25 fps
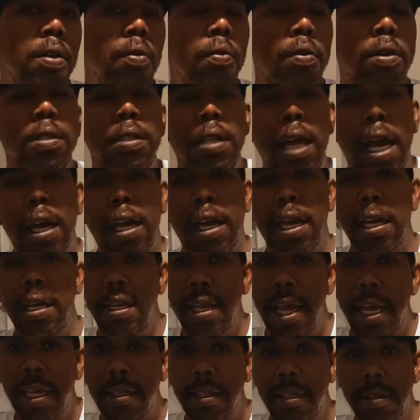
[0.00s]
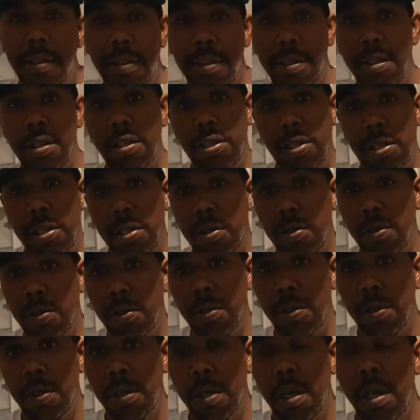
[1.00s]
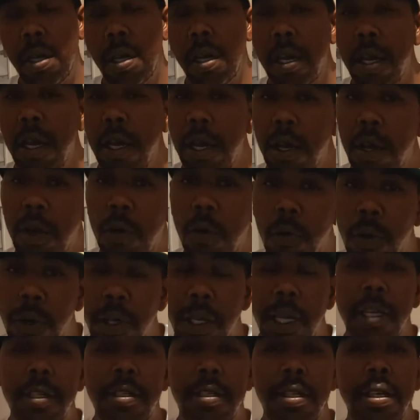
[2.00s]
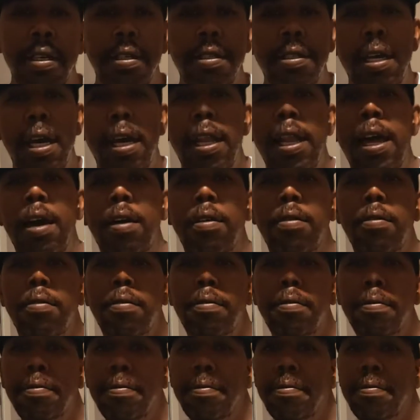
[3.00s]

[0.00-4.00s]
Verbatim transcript: was not connected to the shoes, would they still sell out?